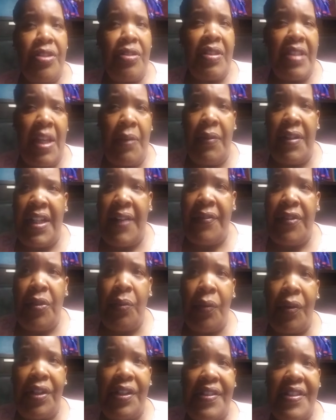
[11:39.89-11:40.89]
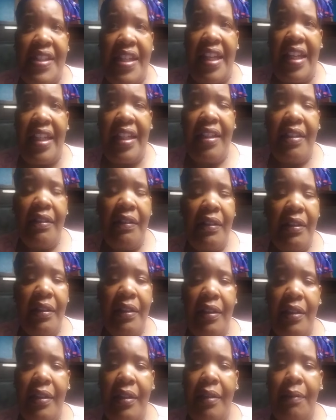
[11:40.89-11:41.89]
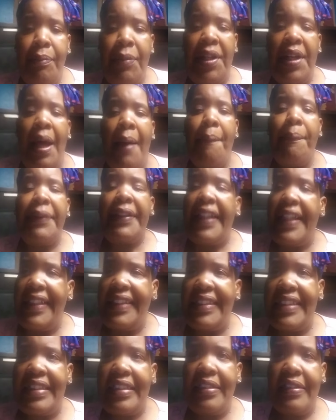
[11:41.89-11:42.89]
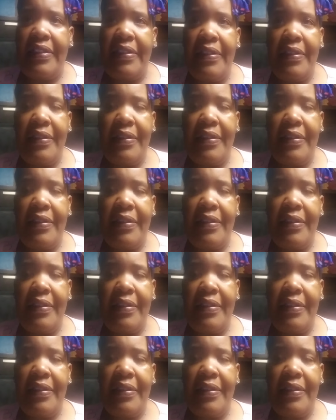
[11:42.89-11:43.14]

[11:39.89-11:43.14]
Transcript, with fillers: you say whatever you want to say. But I'm blessed.